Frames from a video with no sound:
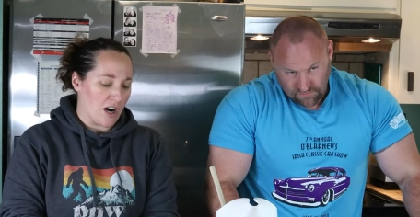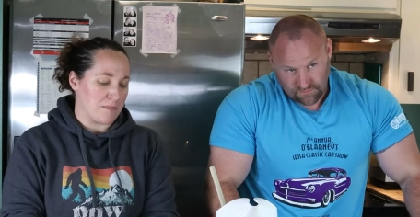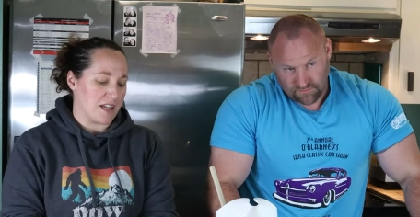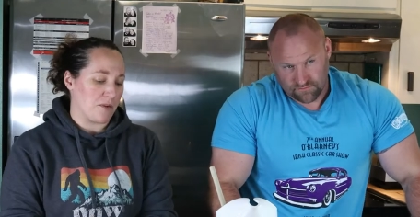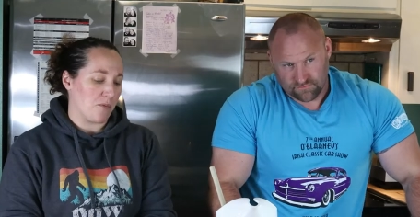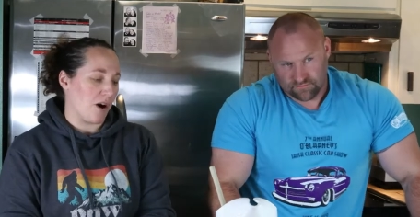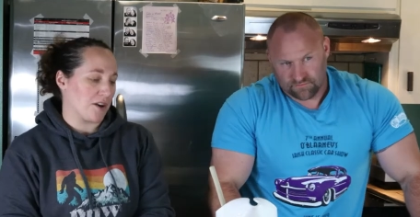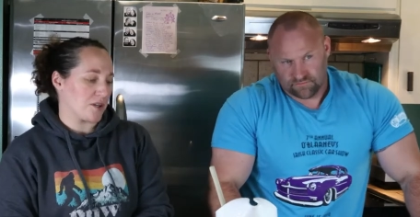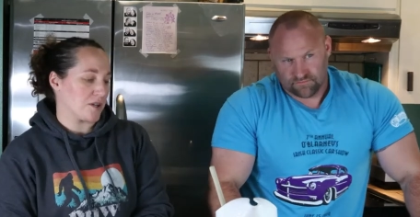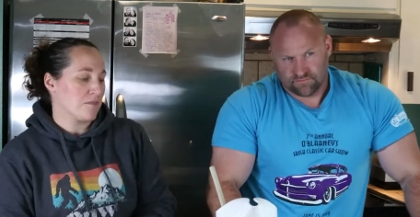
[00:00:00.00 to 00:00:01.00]
Speaker 1: carbonated
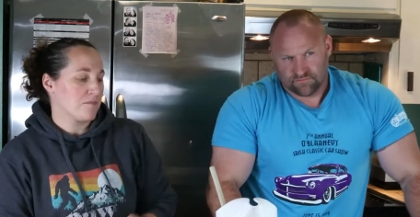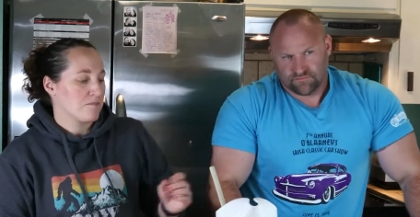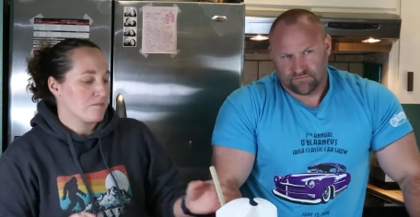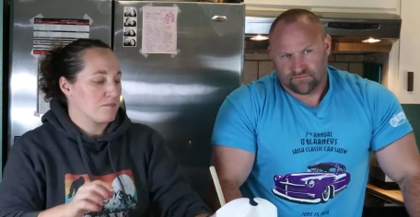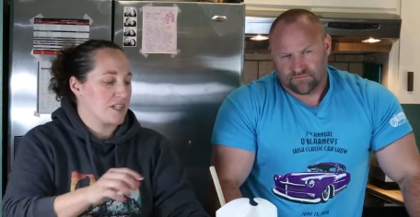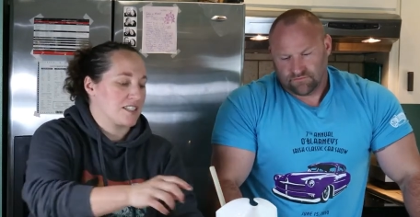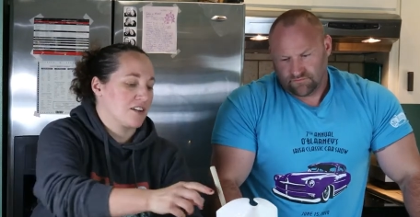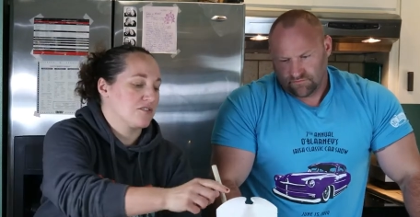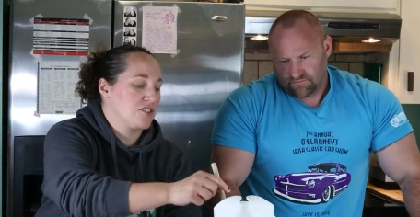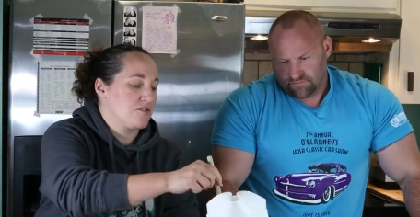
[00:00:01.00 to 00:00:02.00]
water, but it
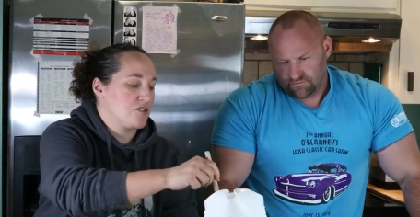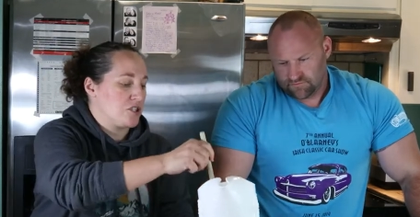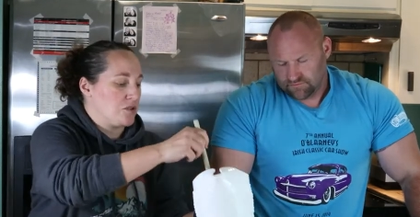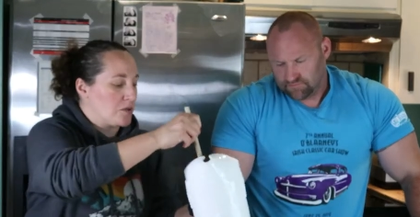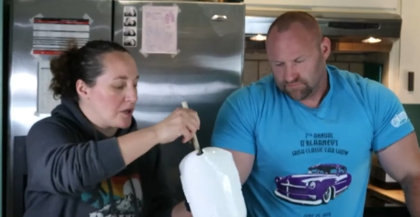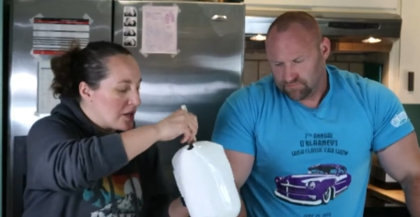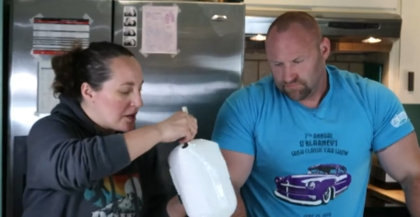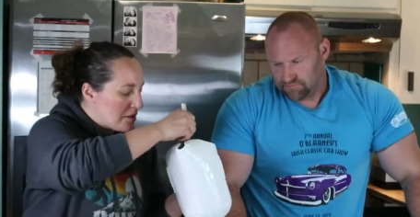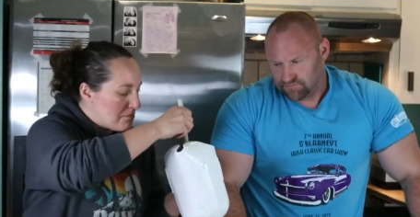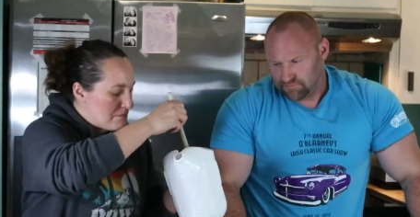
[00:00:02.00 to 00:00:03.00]
tells you to
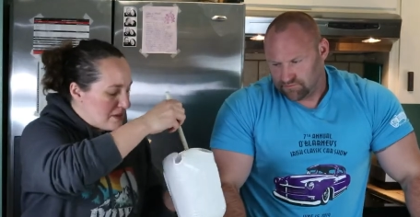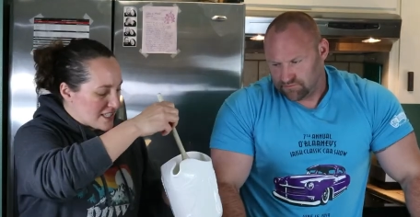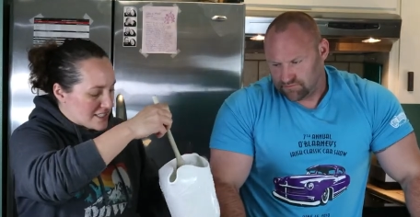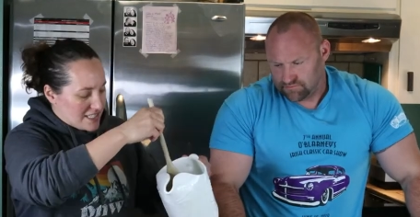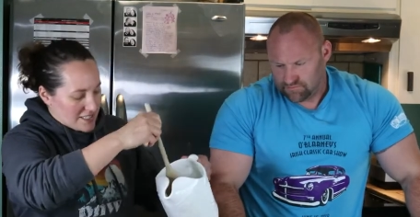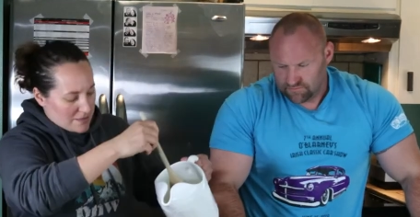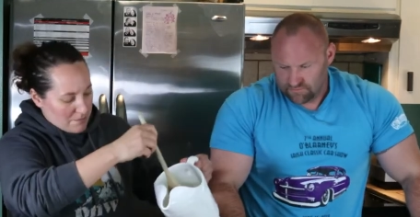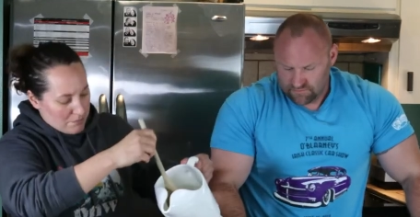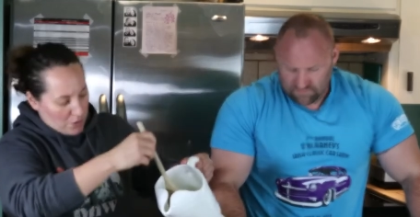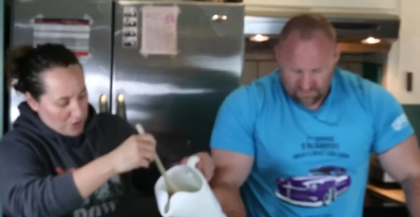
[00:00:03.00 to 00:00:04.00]
mix this,
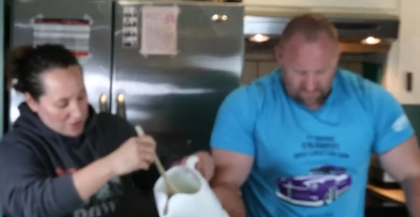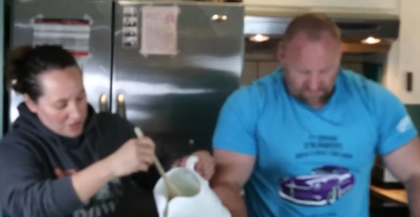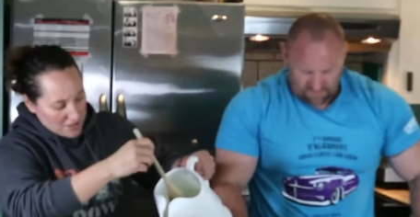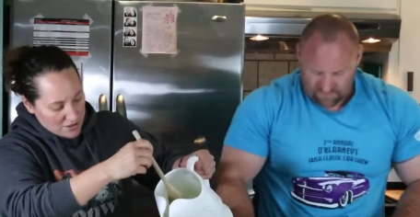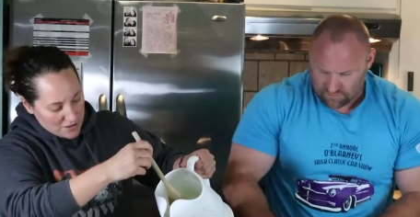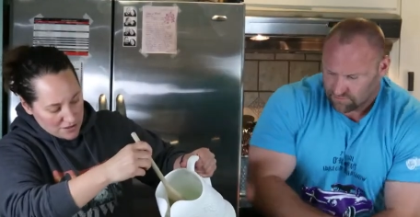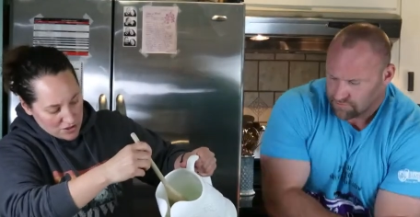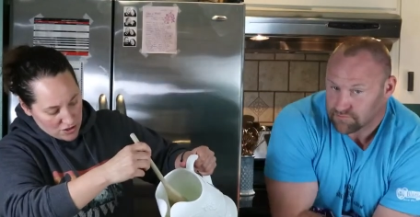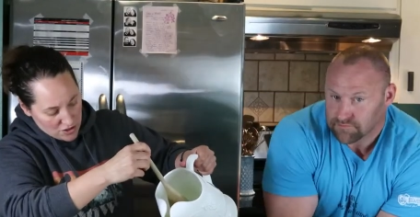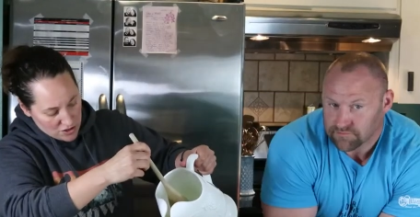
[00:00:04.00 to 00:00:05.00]
pour the
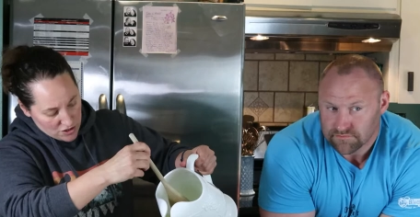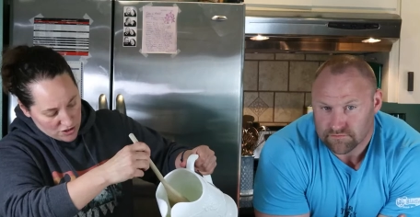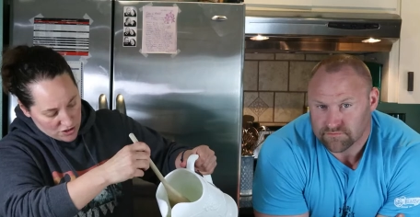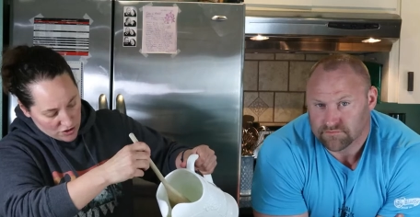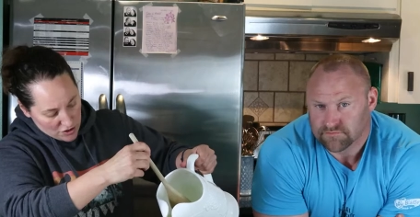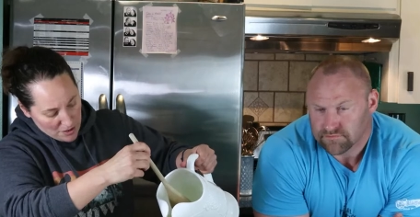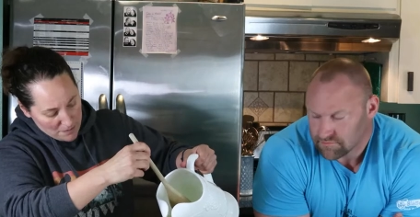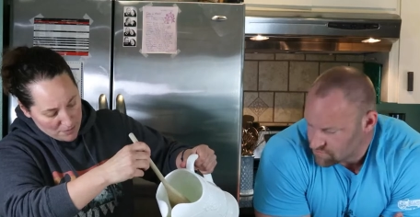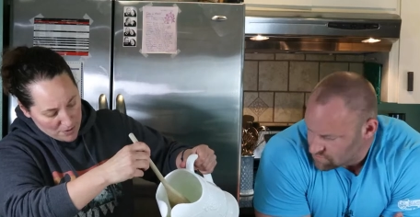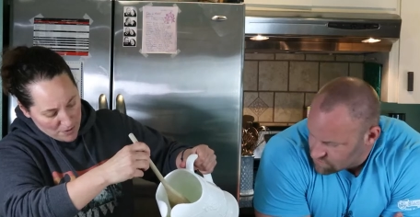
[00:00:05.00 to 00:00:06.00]
syrup,
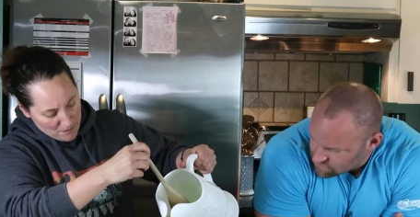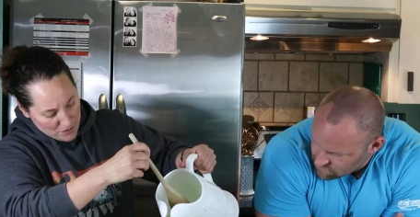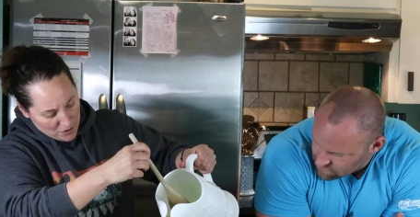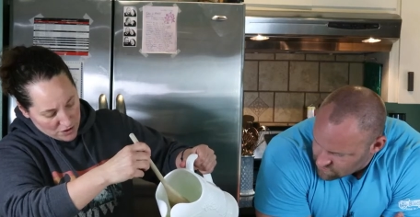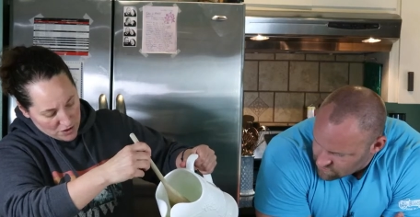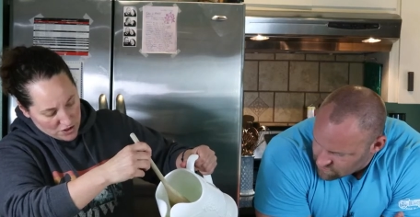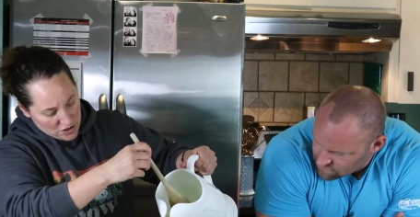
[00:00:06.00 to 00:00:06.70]
or the